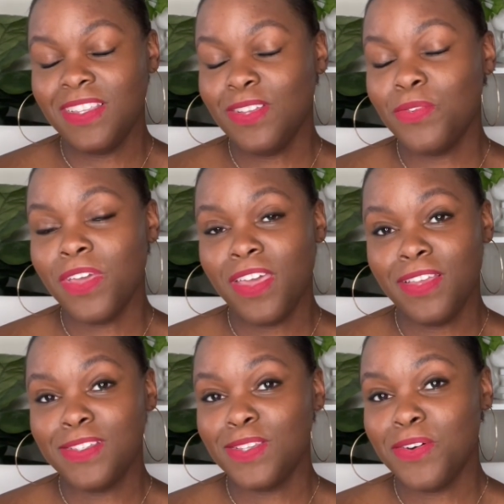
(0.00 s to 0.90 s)

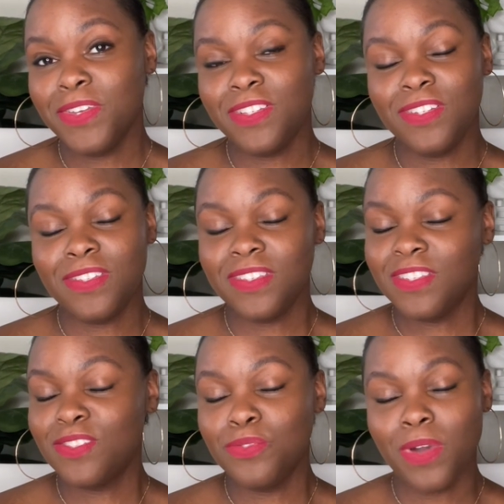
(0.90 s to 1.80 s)
Okay, so
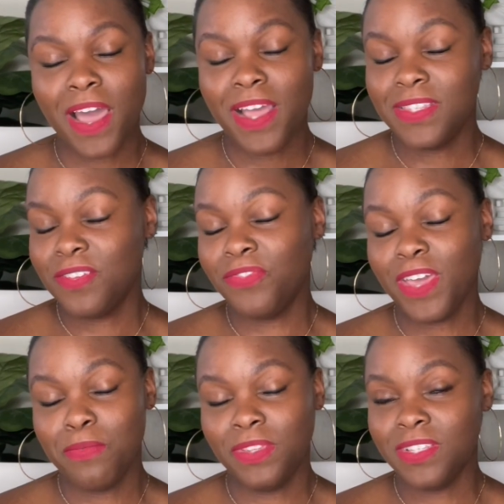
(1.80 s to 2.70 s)
it's too hot to
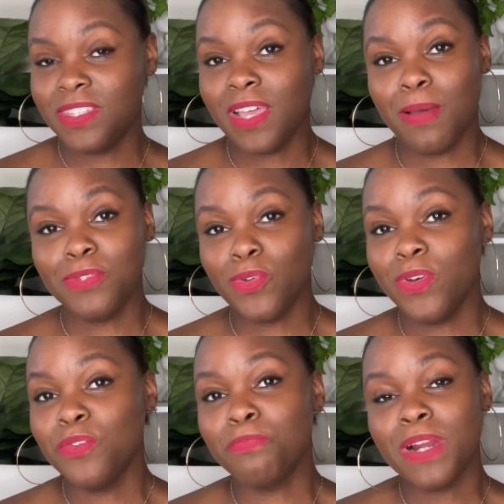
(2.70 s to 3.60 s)
fight with this top.
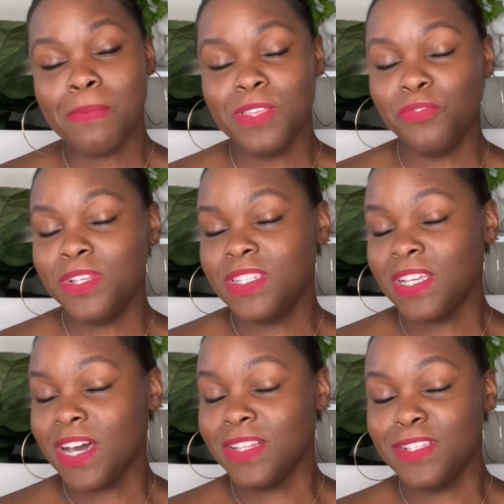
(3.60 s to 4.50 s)
So it'll probably
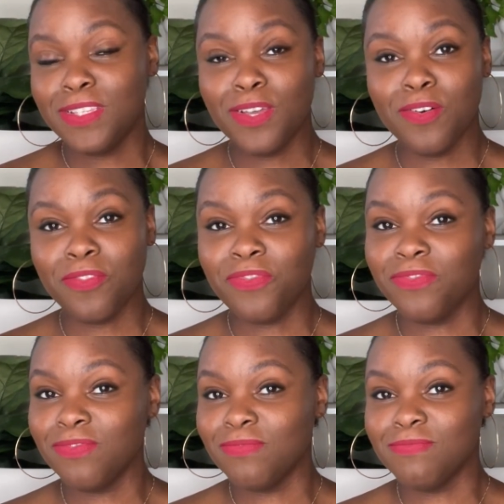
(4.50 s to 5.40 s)
restyle
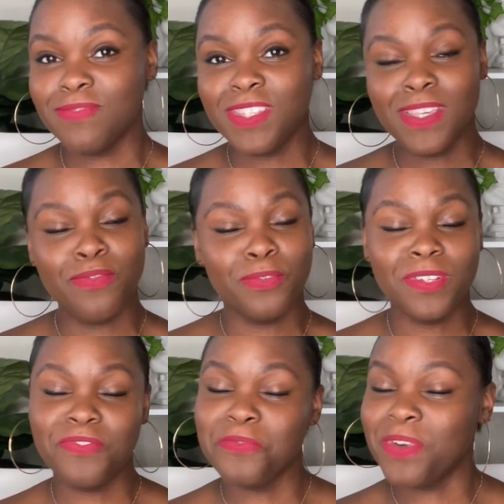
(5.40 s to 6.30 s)
itself several
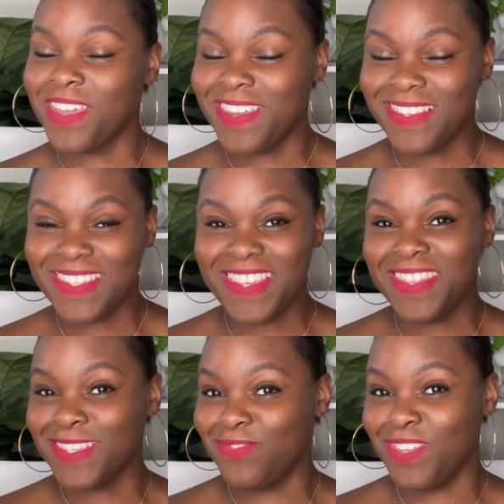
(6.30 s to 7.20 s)
different ways
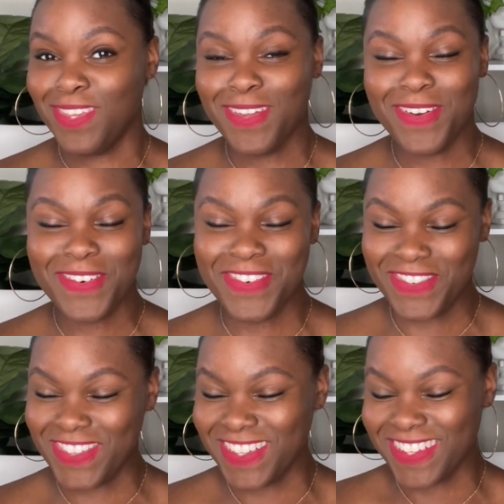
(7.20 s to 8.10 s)
in this video.
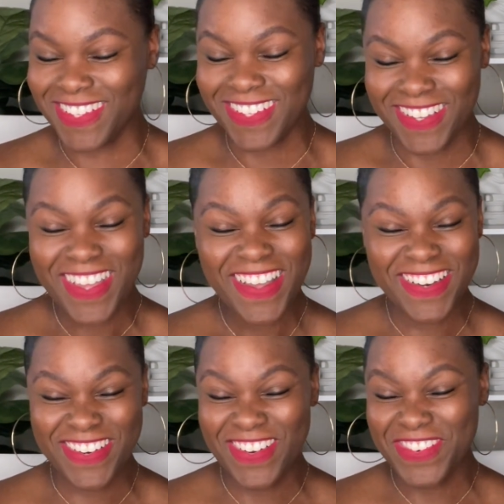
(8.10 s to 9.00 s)

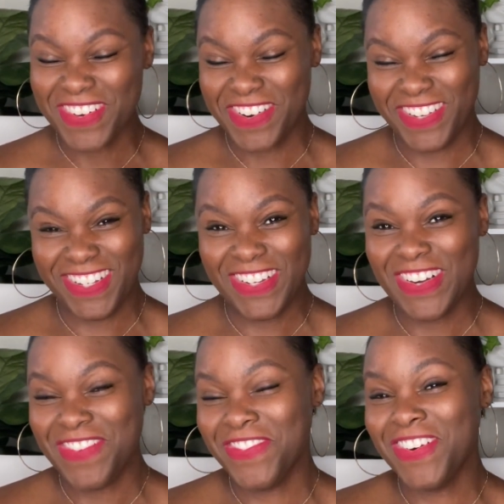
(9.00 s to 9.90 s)
No worries,
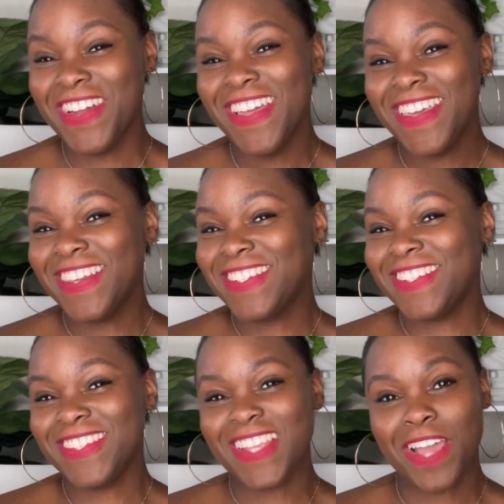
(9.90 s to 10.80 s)
y'all. It's
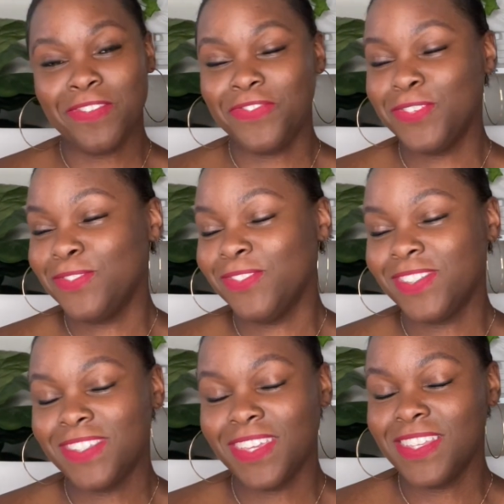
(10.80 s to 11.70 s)
just I
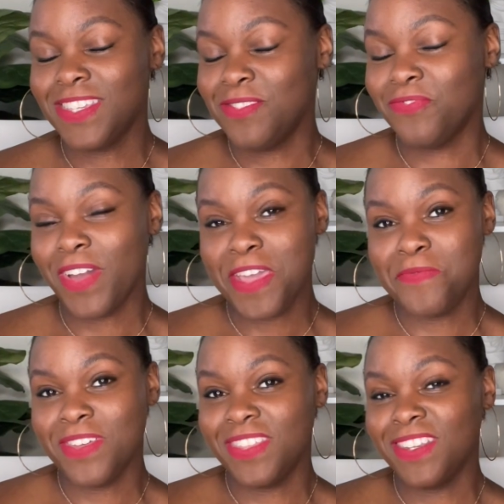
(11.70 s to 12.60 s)
refuse to continue
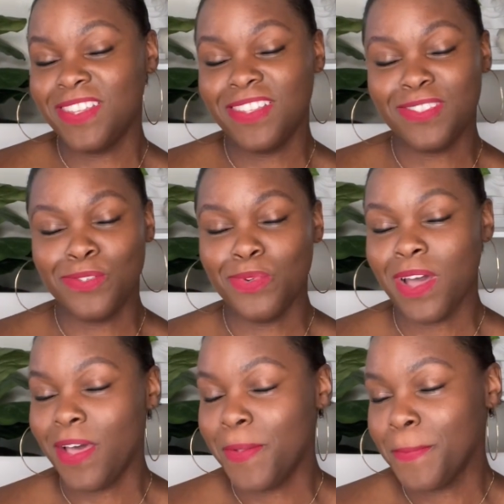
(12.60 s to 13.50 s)
fighting with it. It's too
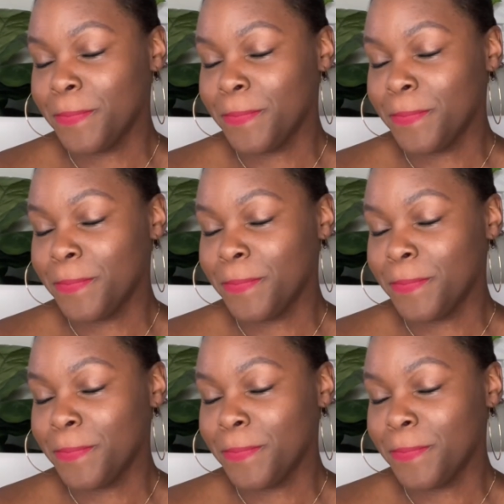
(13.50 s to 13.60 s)
hot.